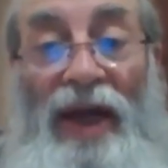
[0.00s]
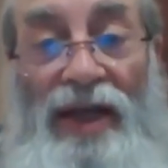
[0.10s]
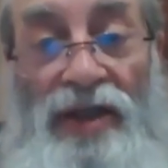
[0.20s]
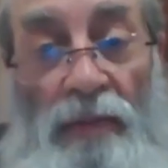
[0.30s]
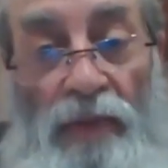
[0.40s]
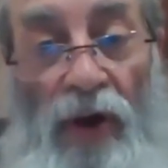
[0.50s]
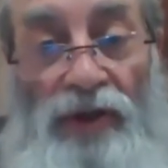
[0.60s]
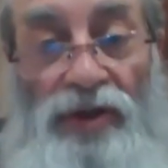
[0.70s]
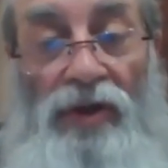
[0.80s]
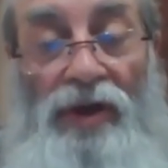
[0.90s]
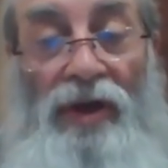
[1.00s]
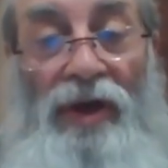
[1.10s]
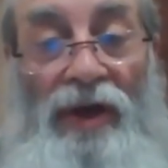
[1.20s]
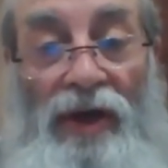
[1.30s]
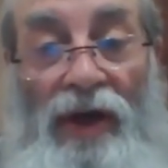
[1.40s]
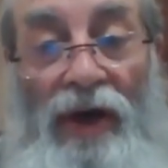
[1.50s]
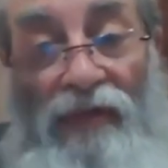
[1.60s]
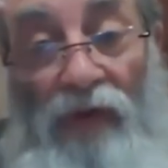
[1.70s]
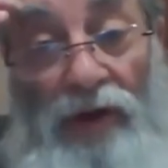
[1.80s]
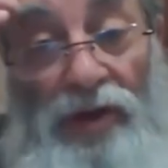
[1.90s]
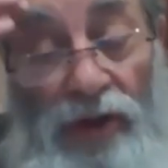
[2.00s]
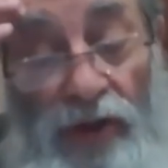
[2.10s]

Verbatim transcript: It's a pasuk, a verse